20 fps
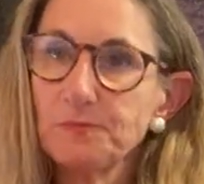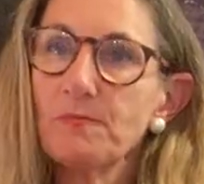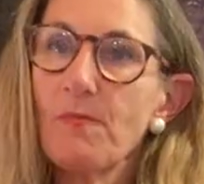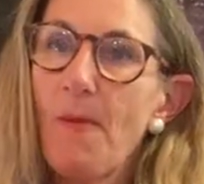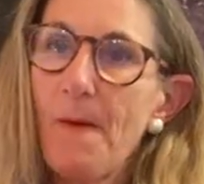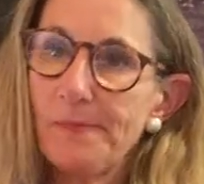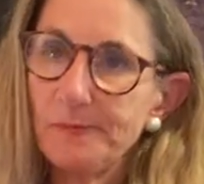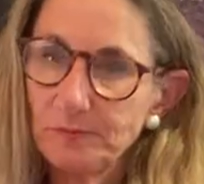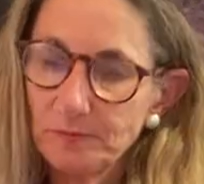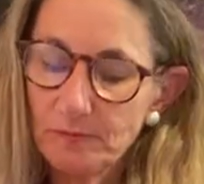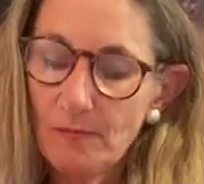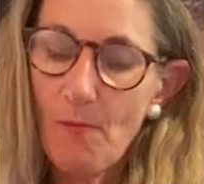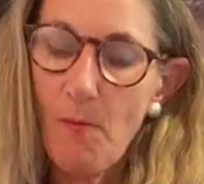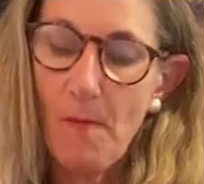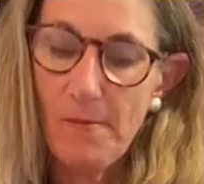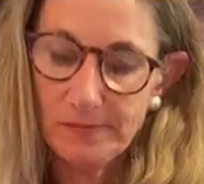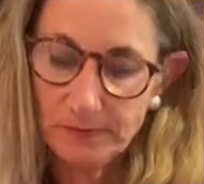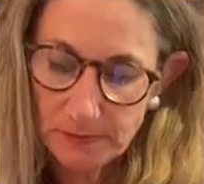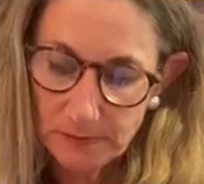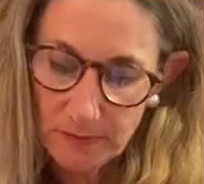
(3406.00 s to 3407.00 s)

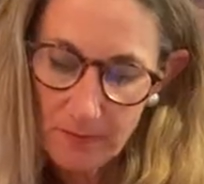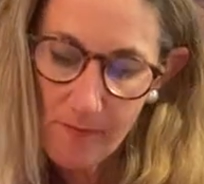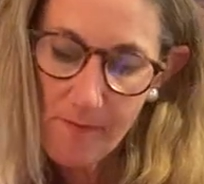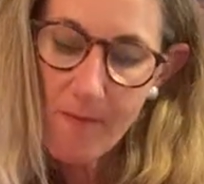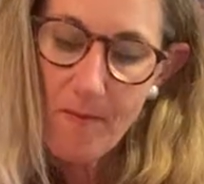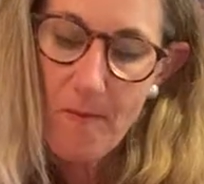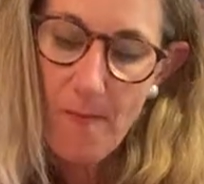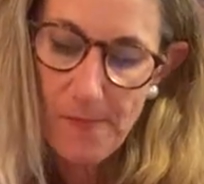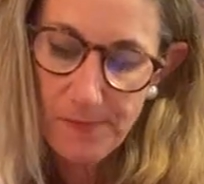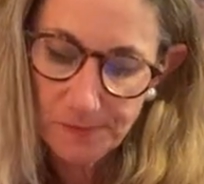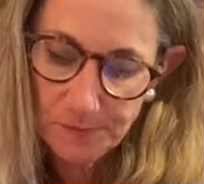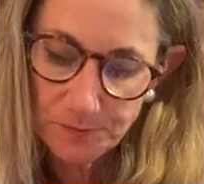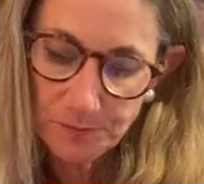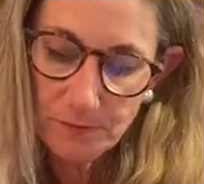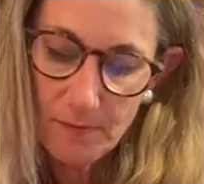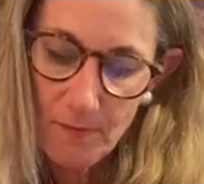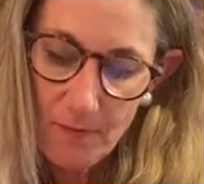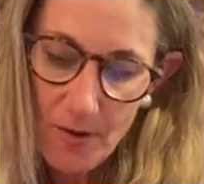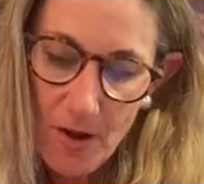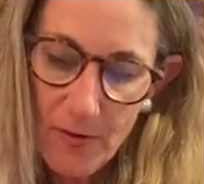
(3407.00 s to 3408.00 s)
recommendations are for that.
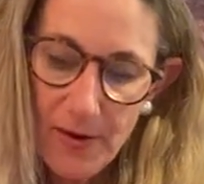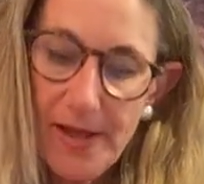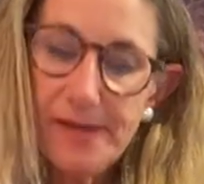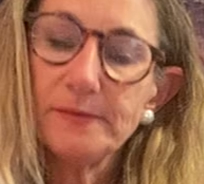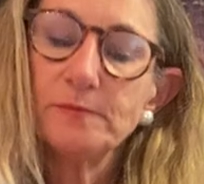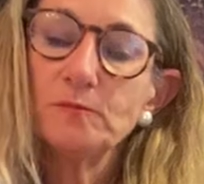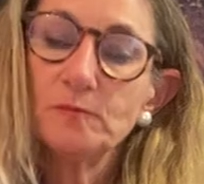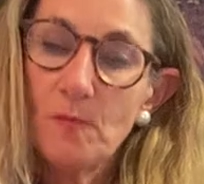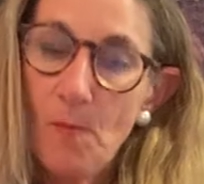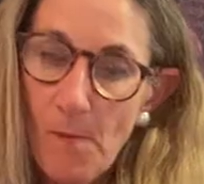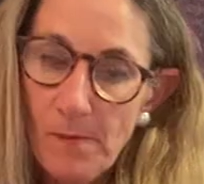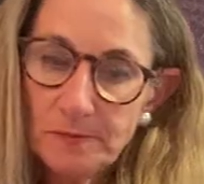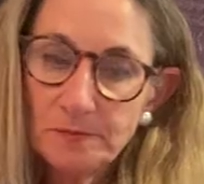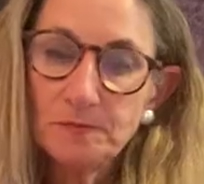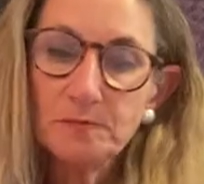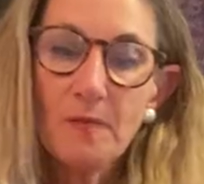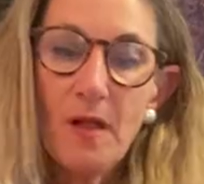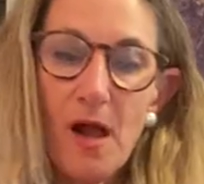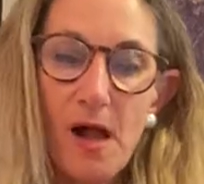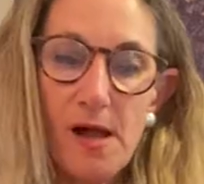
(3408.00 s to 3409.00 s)
Okay.
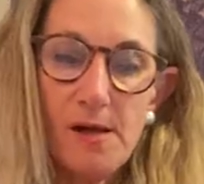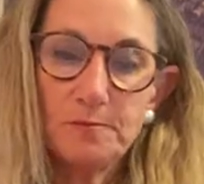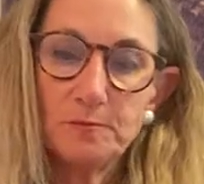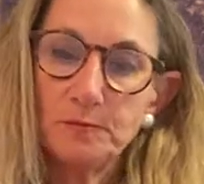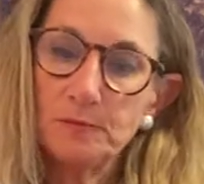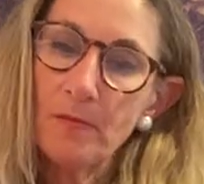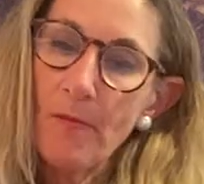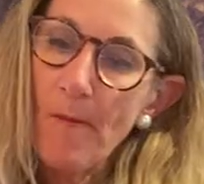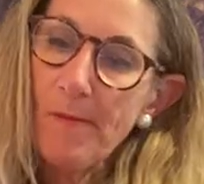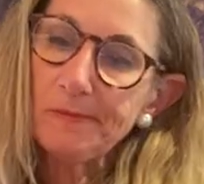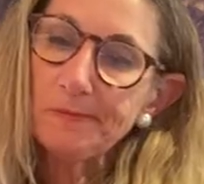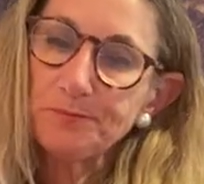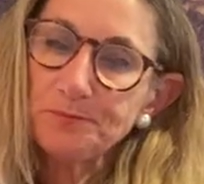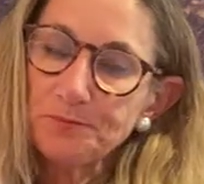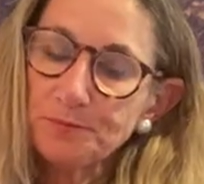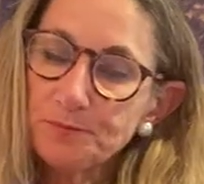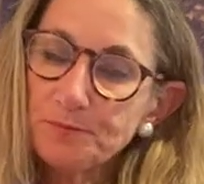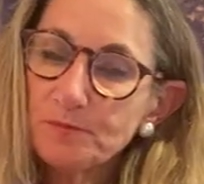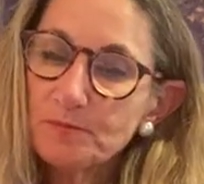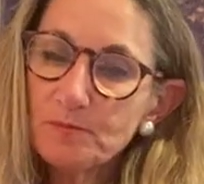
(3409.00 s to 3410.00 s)
Um,
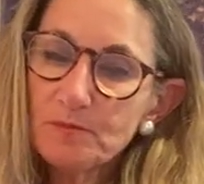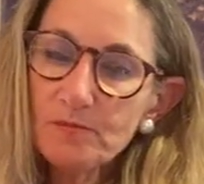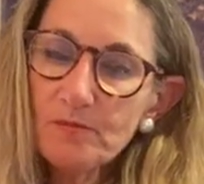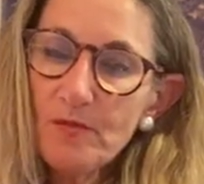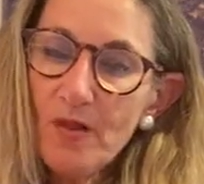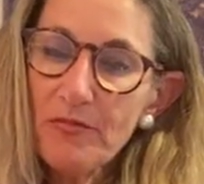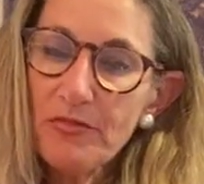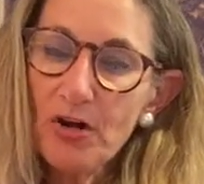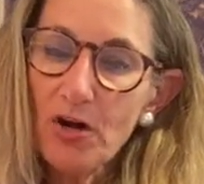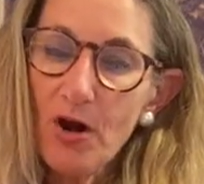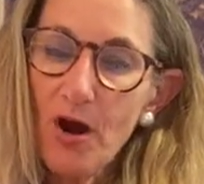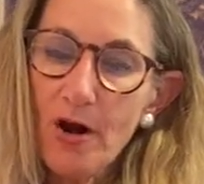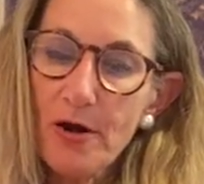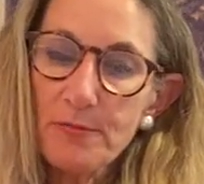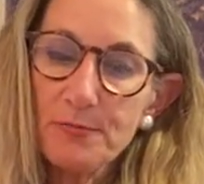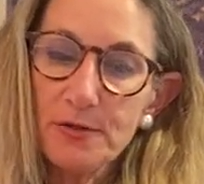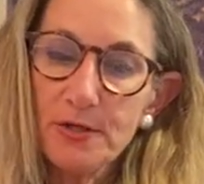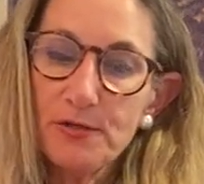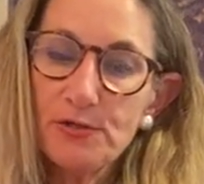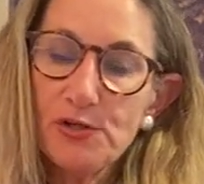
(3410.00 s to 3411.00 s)
there
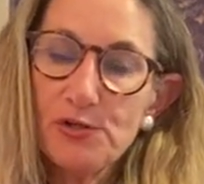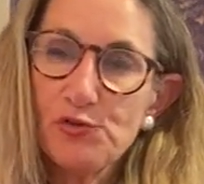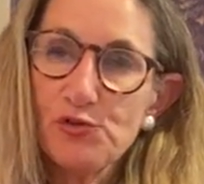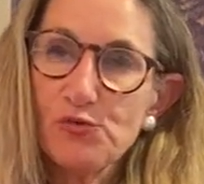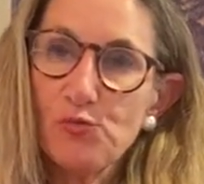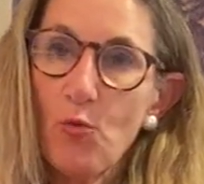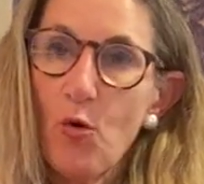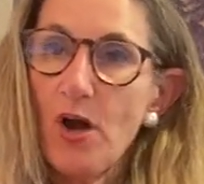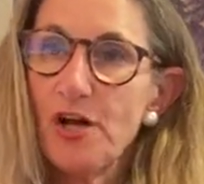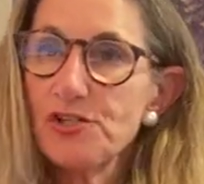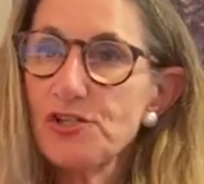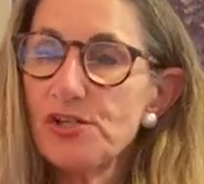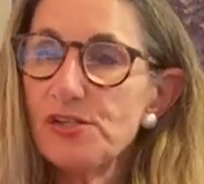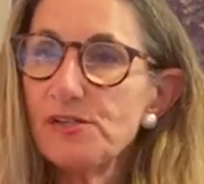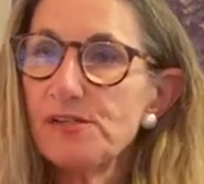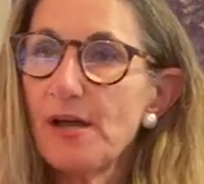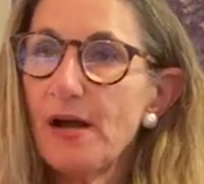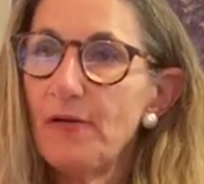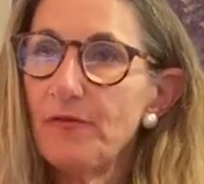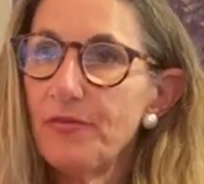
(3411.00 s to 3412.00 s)
are produce
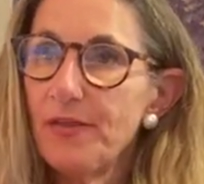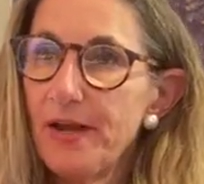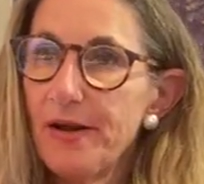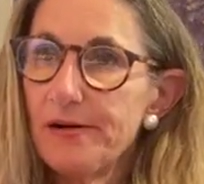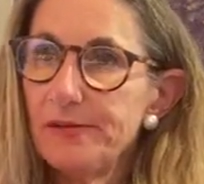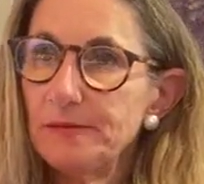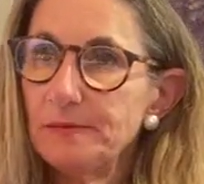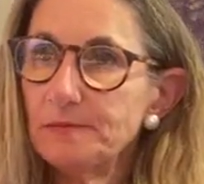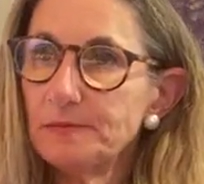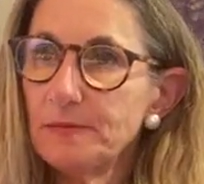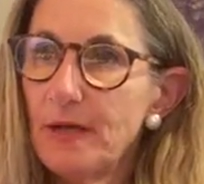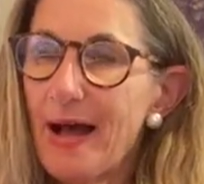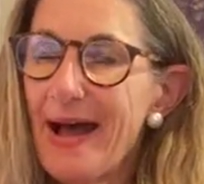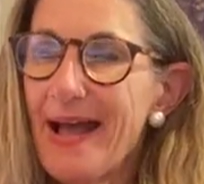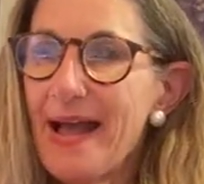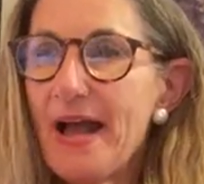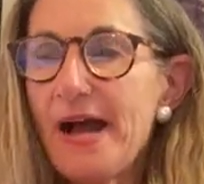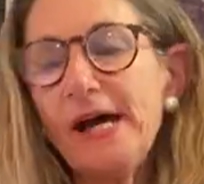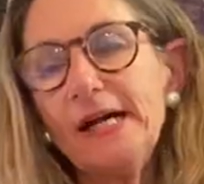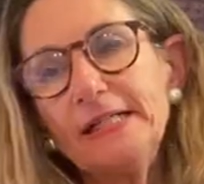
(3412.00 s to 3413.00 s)
washes out there.
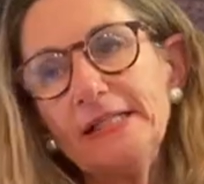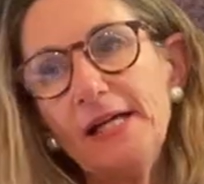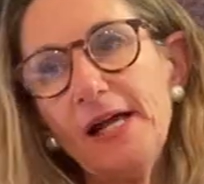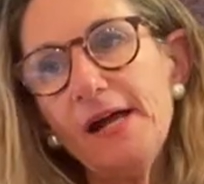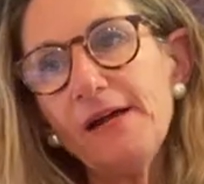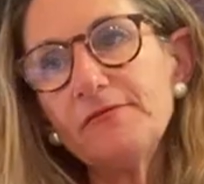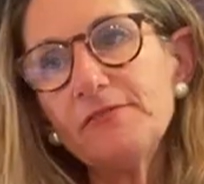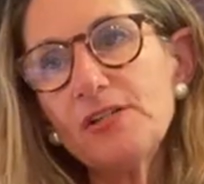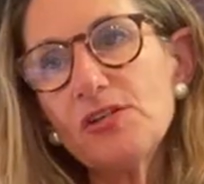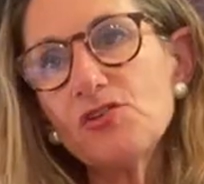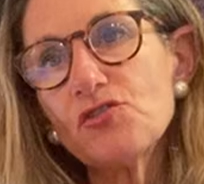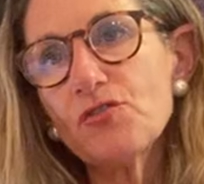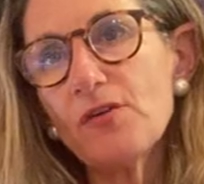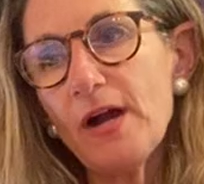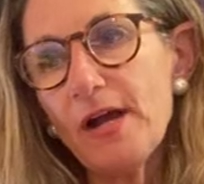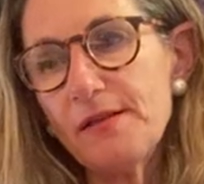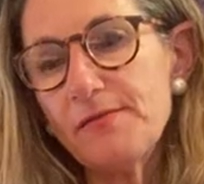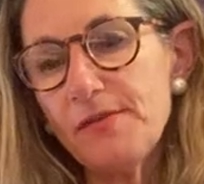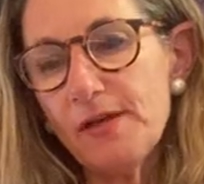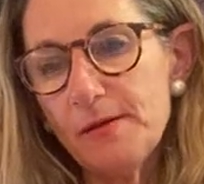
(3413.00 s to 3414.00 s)
I, I haven't
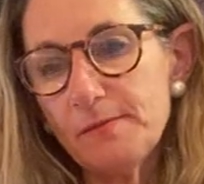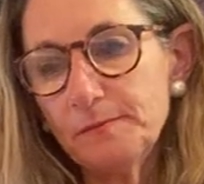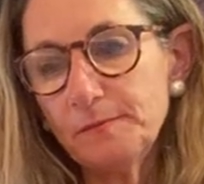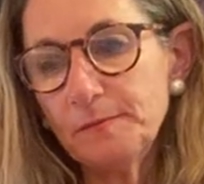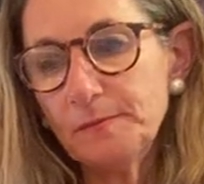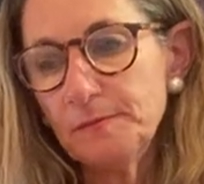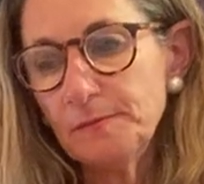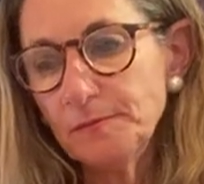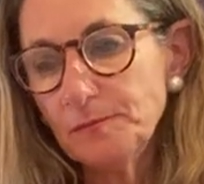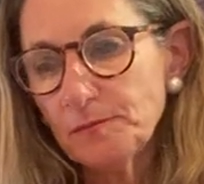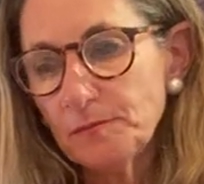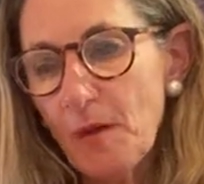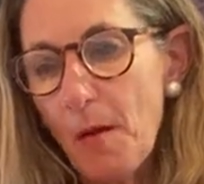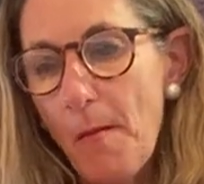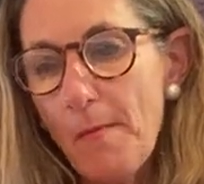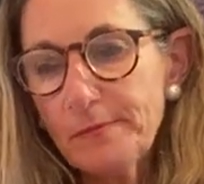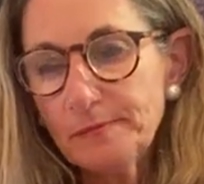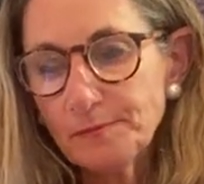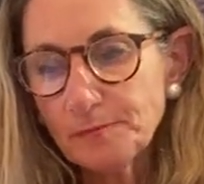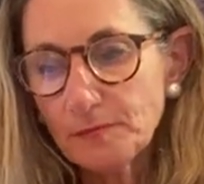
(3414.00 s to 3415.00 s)
tried them,
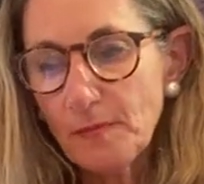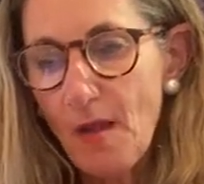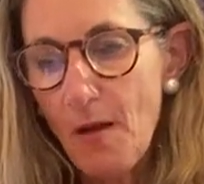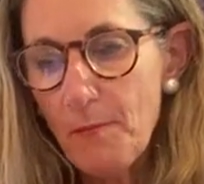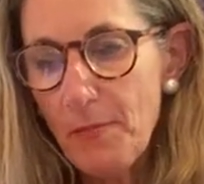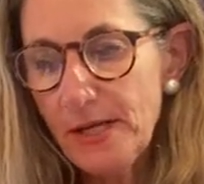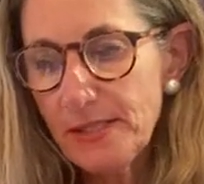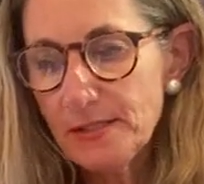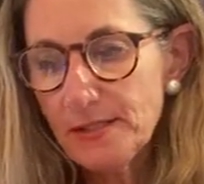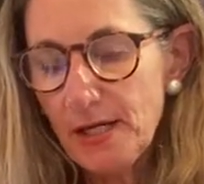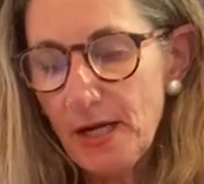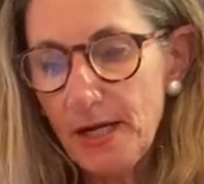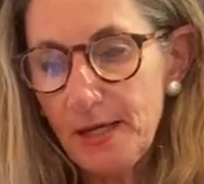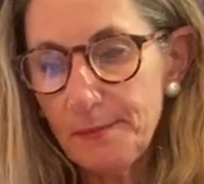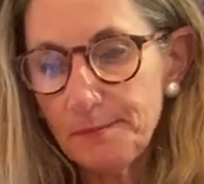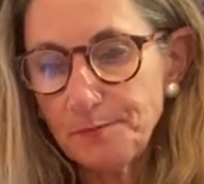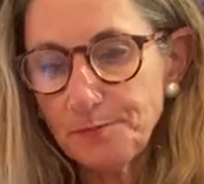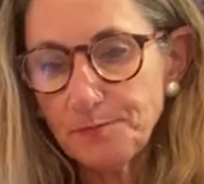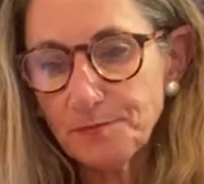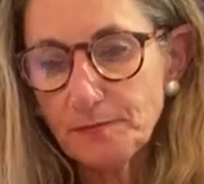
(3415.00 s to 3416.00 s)
but
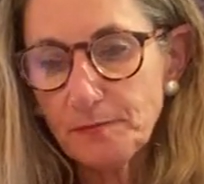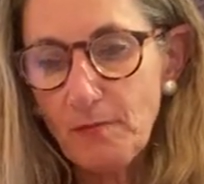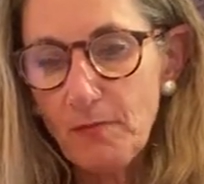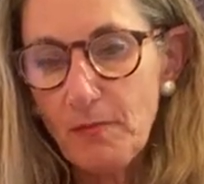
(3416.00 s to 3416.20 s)
um,